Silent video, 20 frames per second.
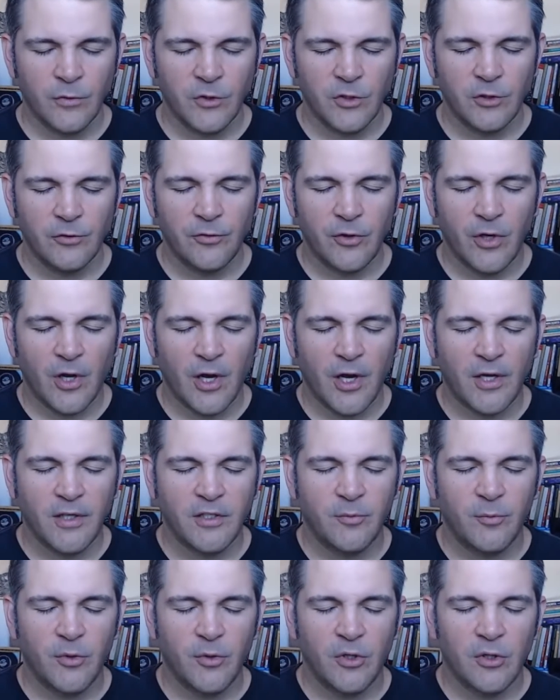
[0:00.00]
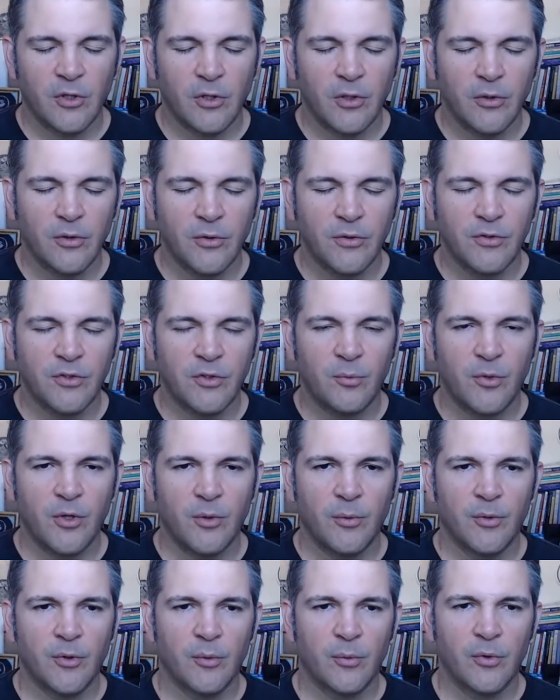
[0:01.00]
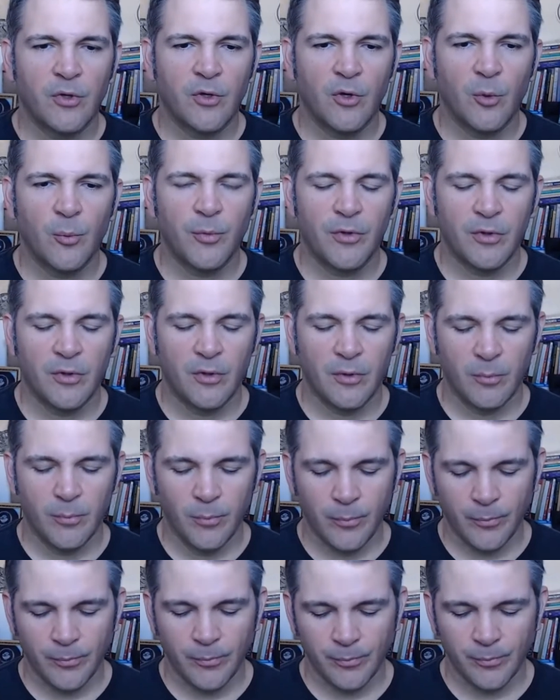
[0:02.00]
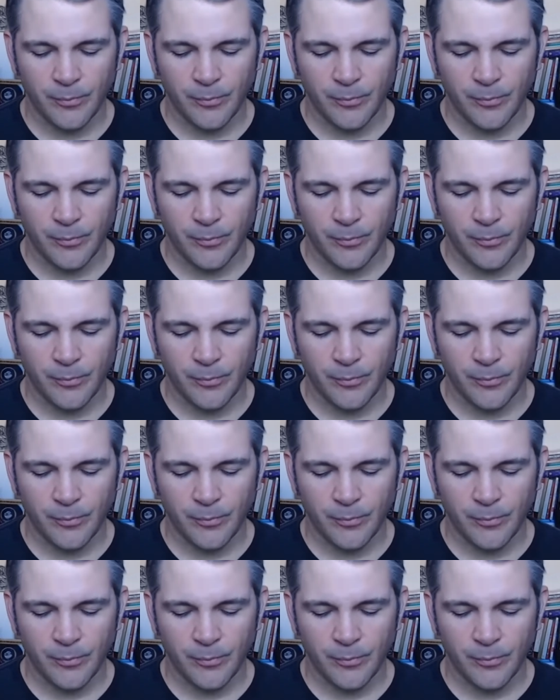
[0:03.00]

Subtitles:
So if your eyes have been closed, you may want to reopen them.